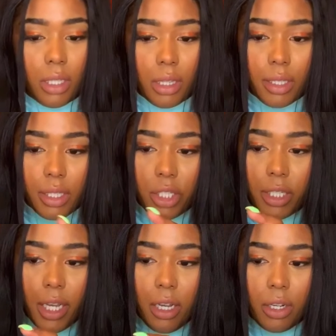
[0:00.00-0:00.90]
the
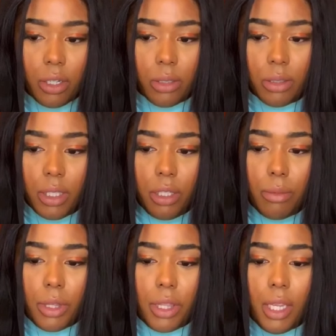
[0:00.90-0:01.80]
shell, you
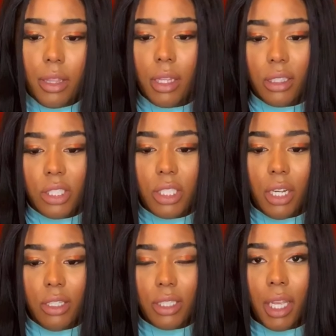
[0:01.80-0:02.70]
would think that the
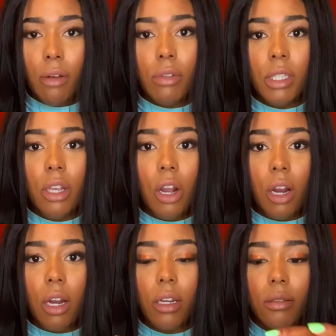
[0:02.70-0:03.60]
shell is like really
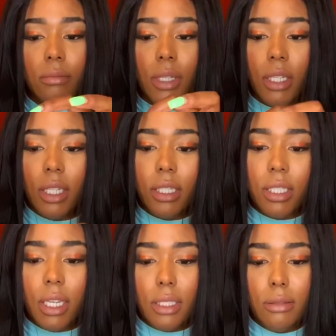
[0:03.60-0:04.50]
hard, but it's
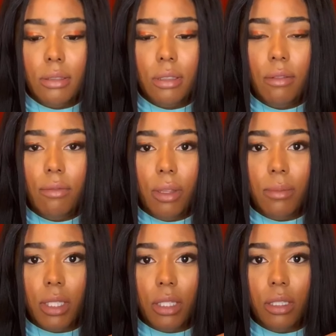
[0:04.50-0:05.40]
like
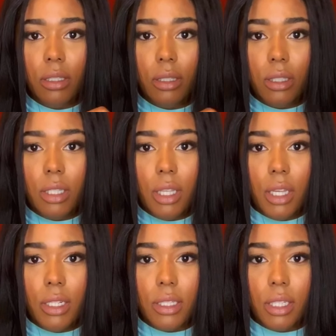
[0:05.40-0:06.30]
flimsy. You see
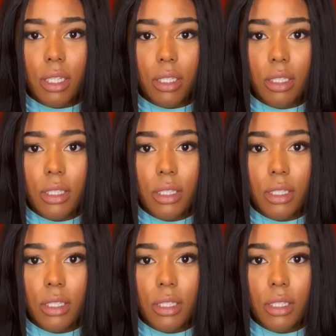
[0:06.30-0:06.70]
that? It's like